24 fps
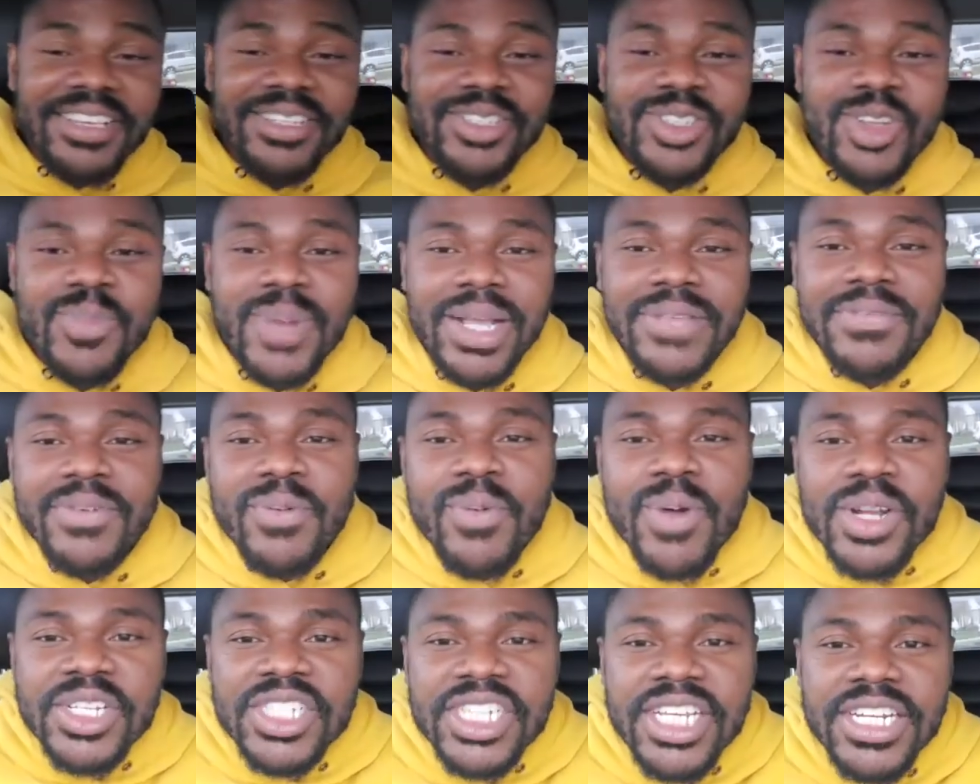All
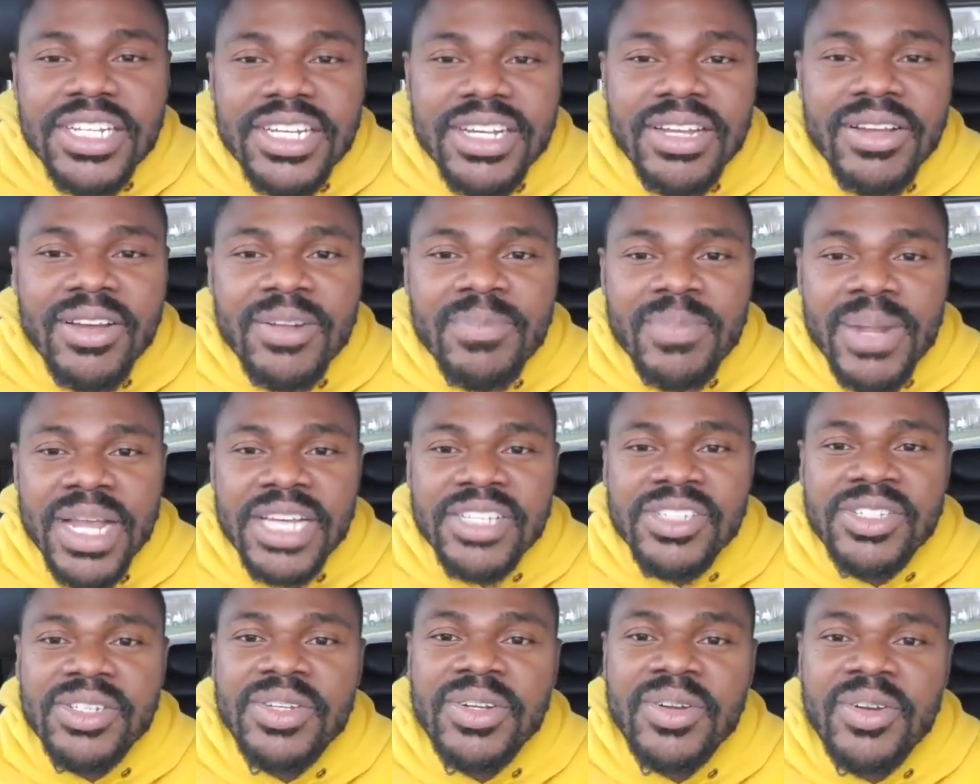
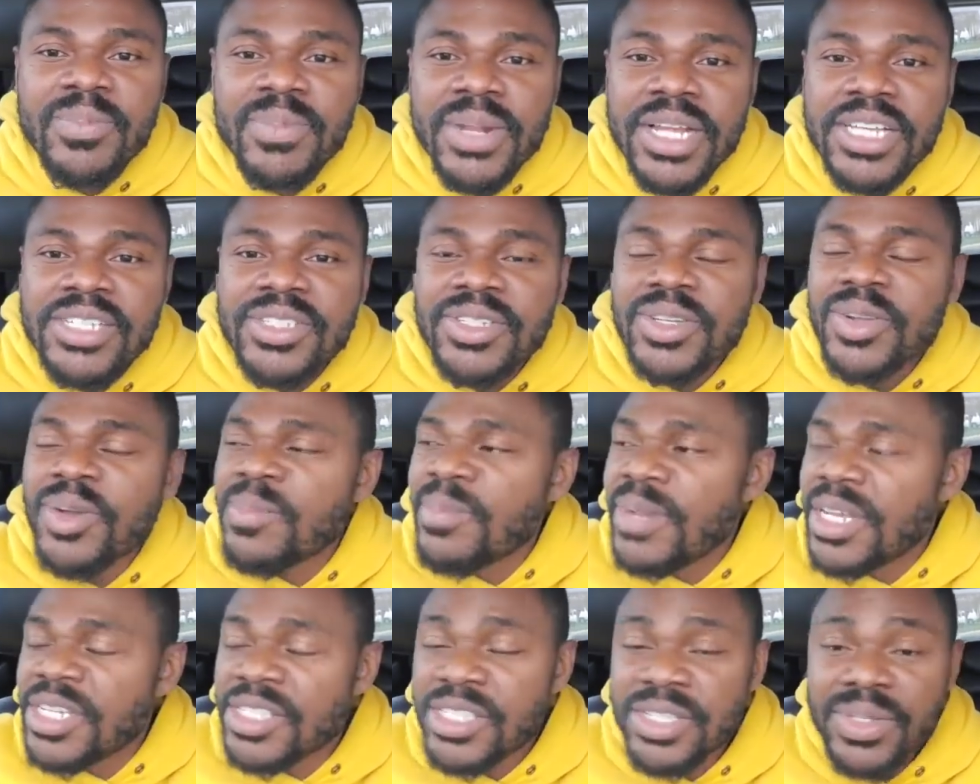right, guys. Thank you so
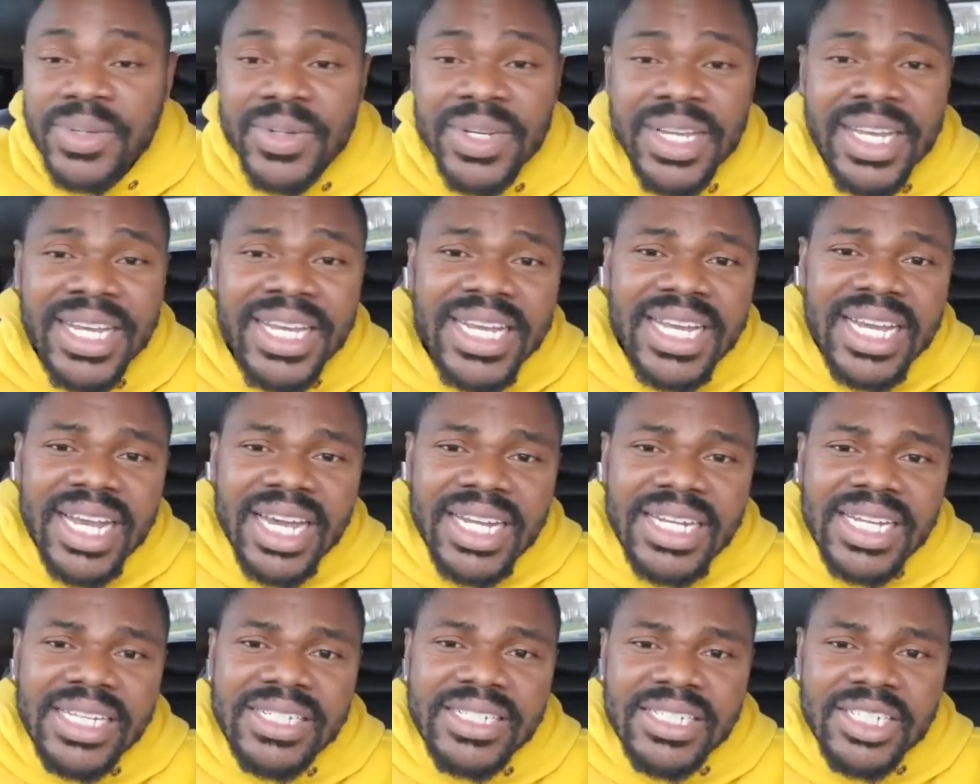much for watching.
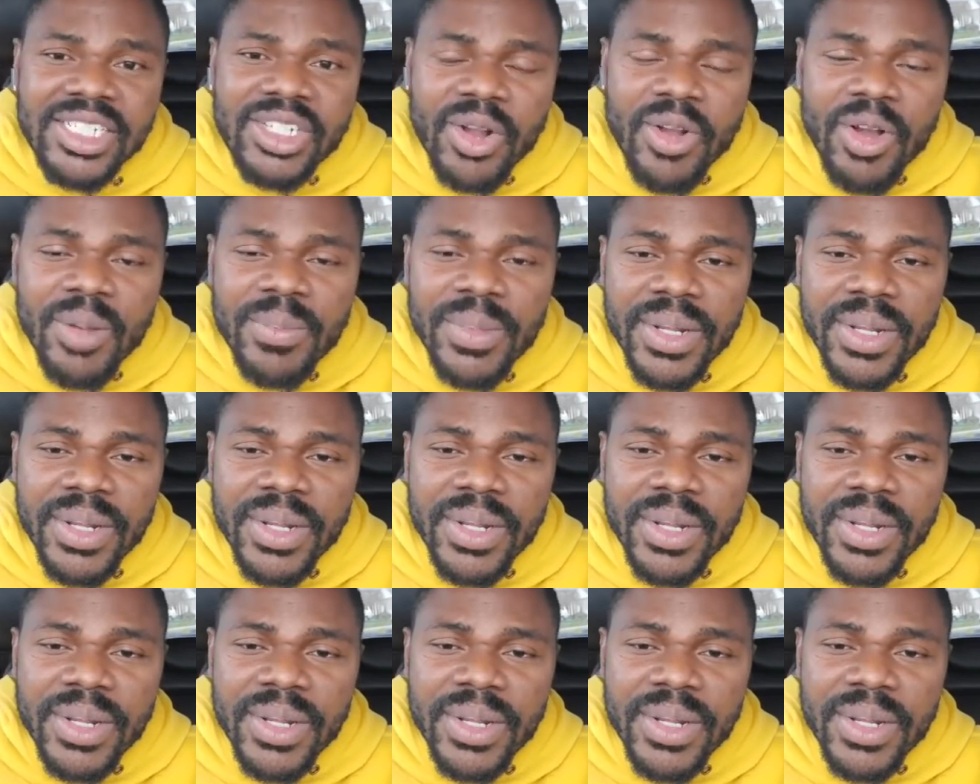God bless you.